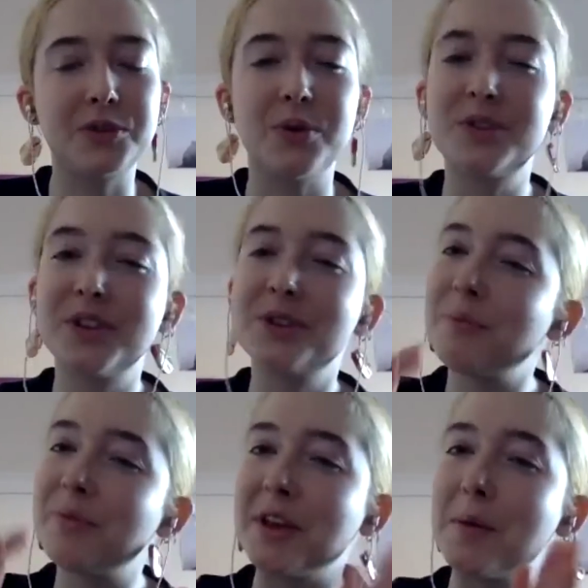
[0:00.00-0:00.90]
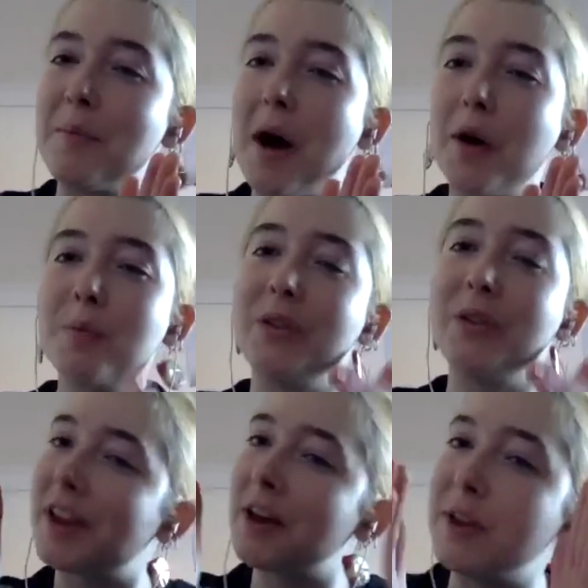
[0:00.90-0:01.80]
Is there something comparable,
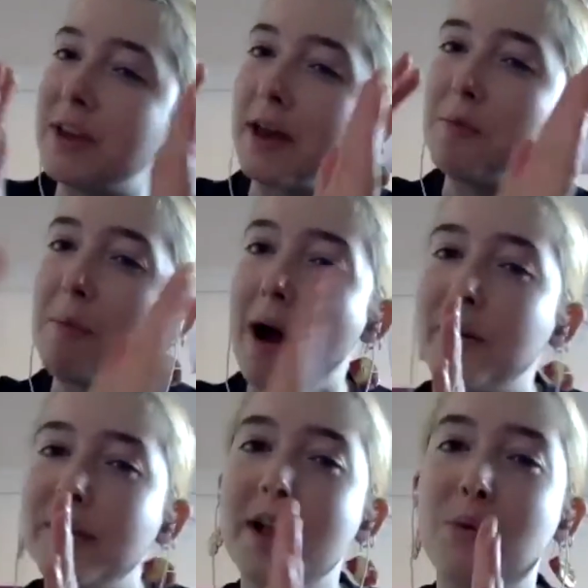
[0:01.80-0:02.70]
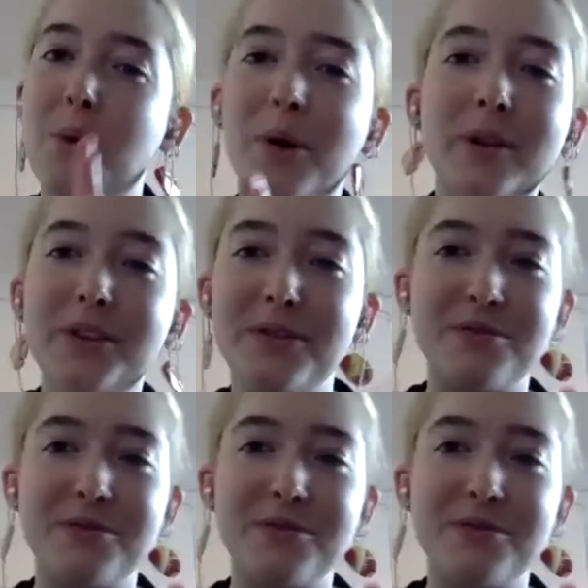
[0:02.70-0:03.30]
like a wee kind of parallel world,